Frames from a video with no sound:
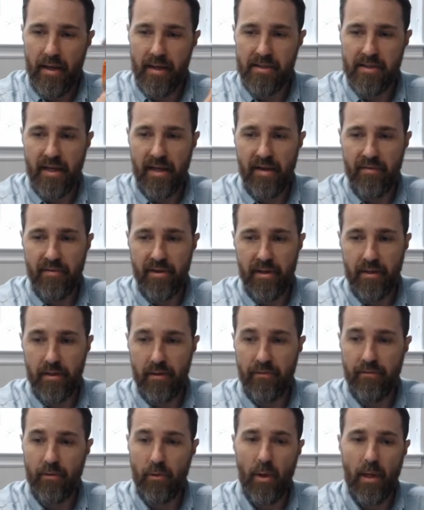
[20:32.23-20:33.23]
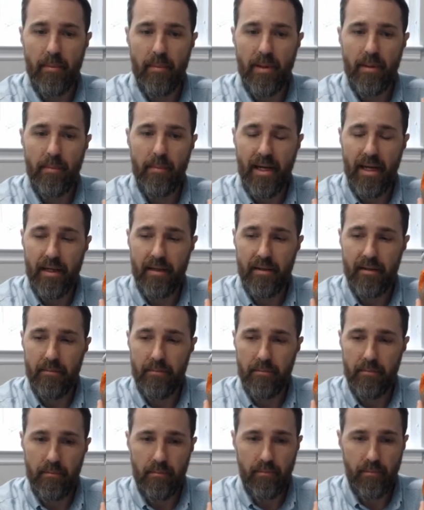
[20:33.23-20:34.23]
as having the foramen
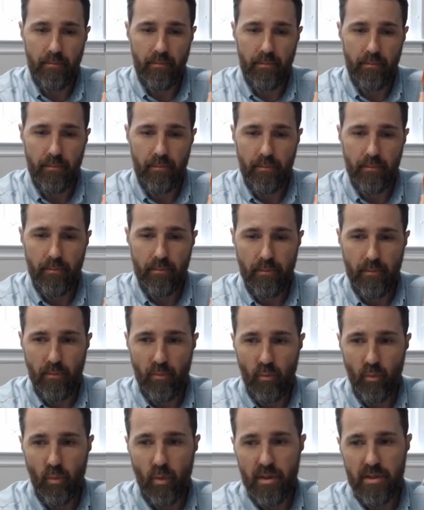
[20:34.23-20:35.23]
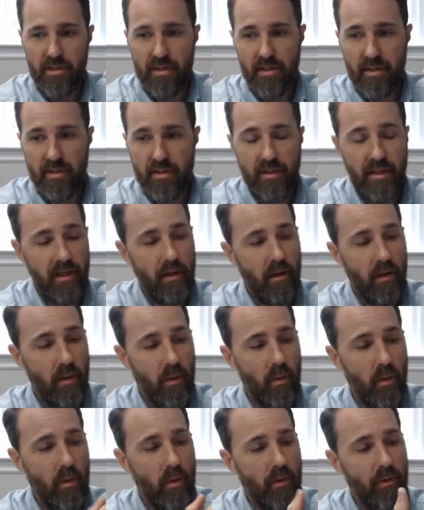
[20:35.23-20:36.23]
magnum, which is the
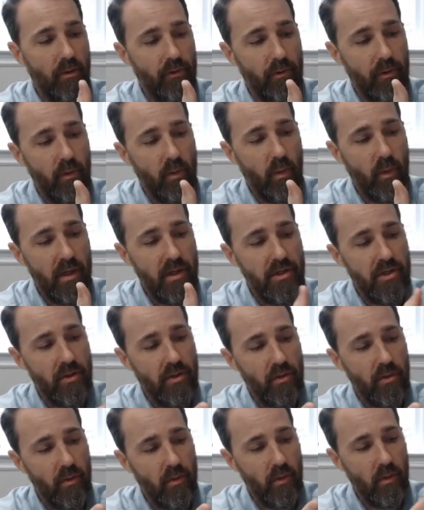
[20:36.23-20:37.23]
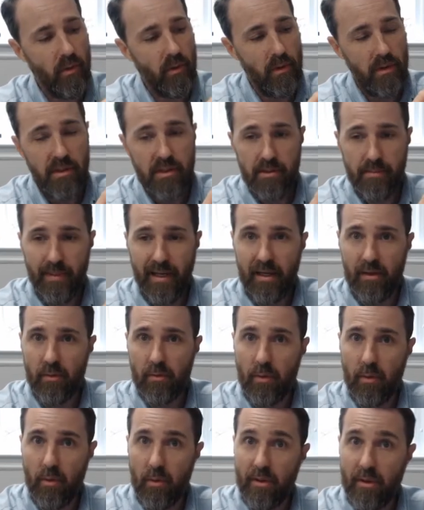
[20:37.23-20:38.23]
hole through which your
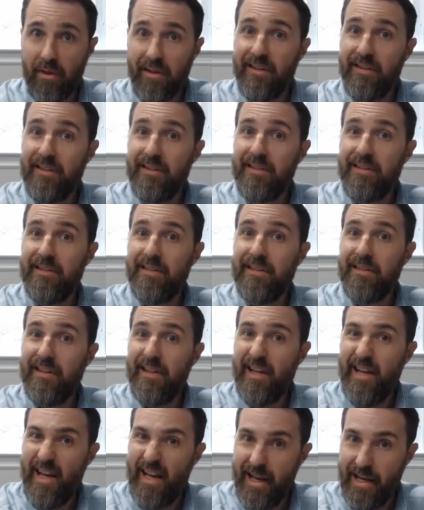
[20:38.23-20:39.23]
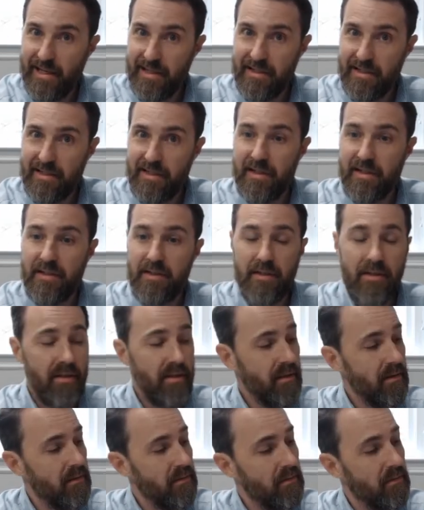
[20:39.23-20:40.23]
spinal cord
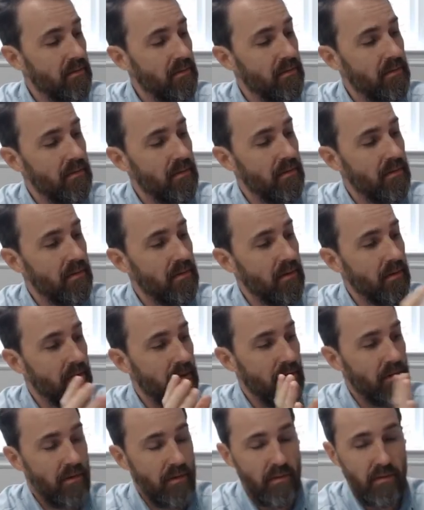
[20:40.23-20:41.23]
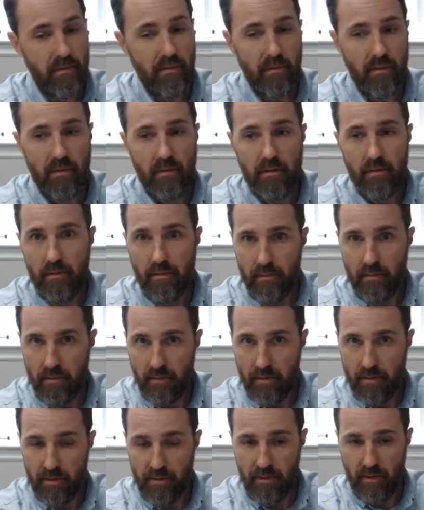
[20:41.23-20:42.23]
exits
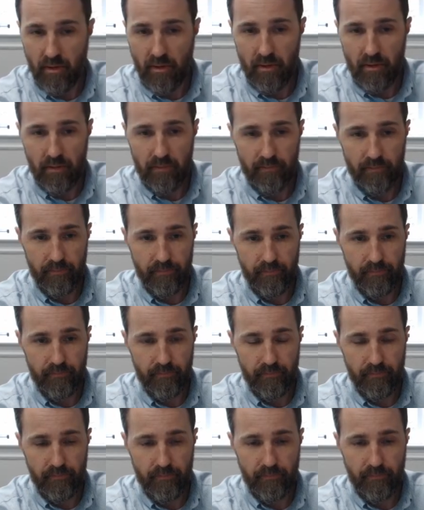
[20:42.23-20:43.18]
the skull.